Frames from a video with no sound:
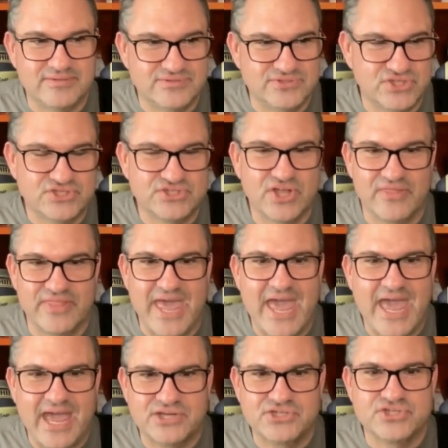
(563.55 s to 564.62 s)
just on the
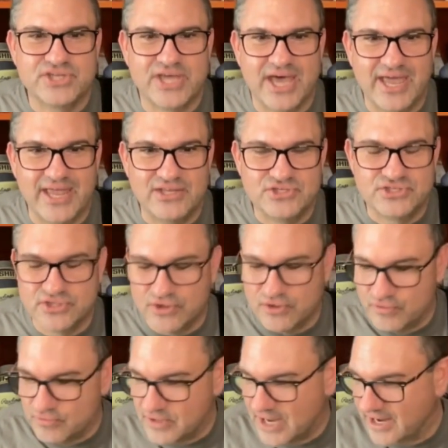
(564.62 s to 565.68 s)
hash side.
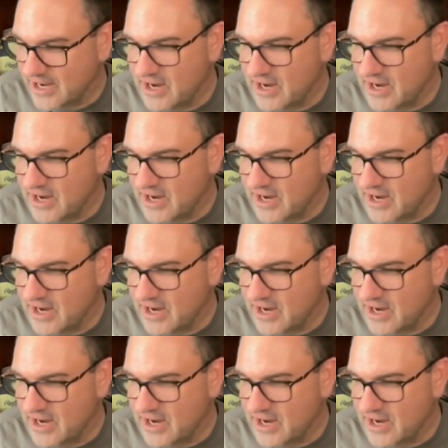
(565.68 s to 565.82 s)
So